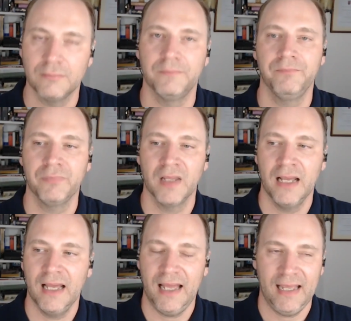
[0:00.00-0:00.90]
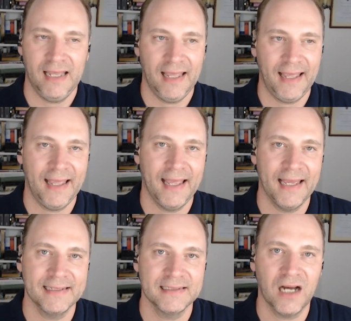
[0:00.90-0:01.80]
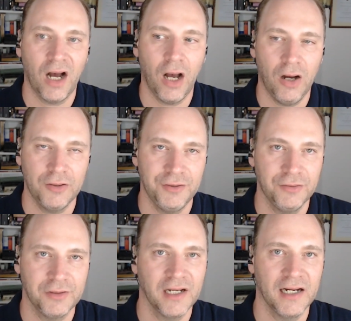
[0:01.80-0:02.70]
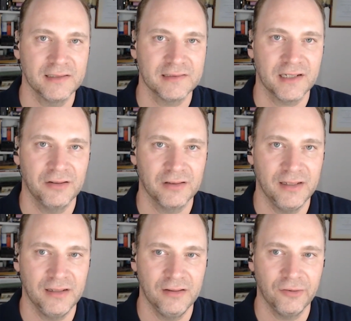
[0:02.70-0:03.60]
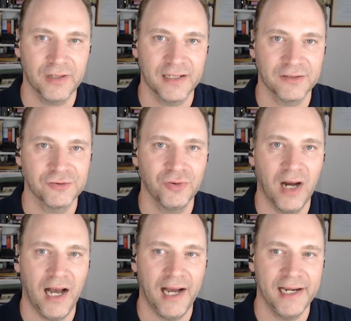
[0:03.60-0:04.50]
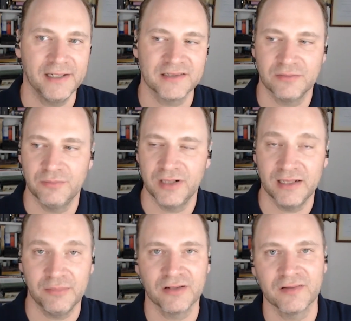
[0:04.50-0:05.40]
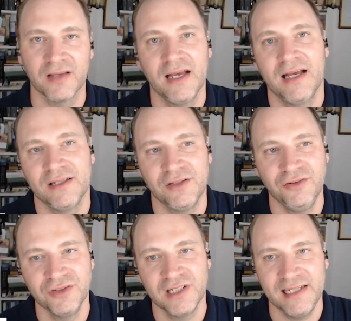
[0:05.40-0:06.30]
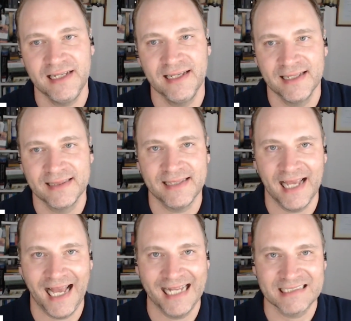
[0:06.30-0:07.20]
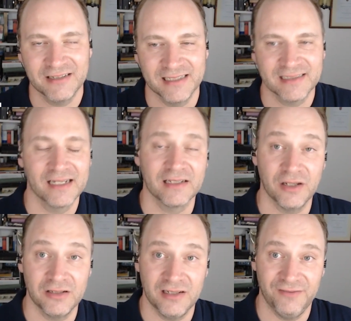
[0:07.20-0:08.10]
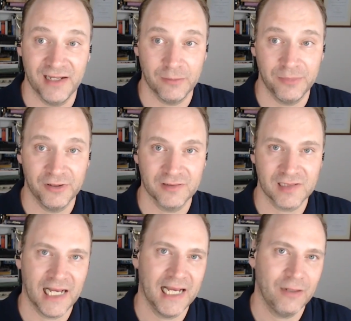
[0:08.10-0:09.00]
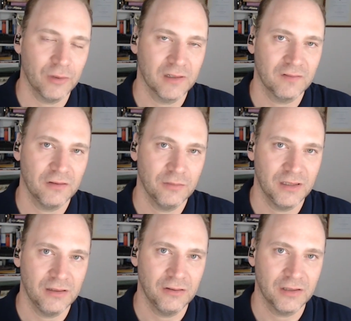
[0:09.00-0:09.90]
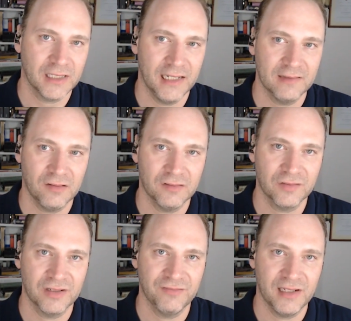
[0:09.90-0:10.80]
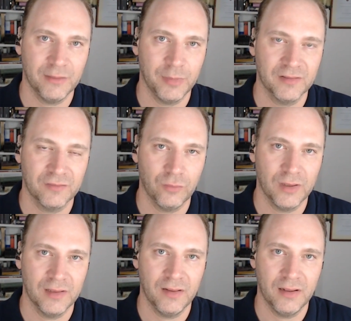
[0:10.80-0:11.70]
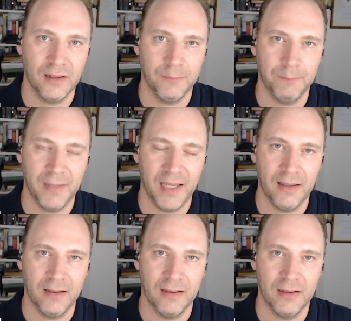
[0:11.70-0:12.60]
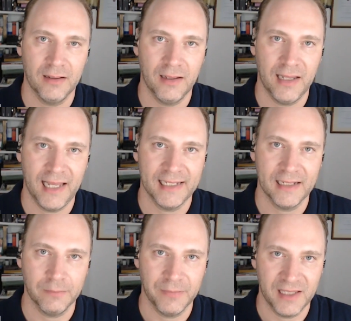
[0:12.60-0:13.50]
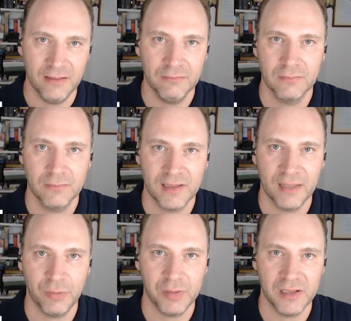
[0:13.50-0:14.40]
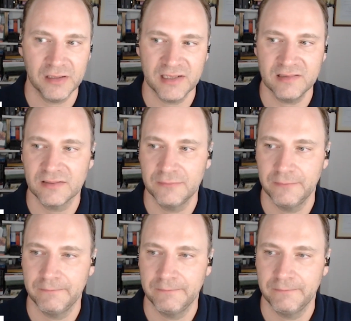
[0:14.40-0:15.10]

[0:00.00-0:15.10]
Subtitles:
Mm-hmm. And are you guys currently looking to hire somebody? Because usually the answer is good developers. I would assume in your case also developers with NLP. capabilities?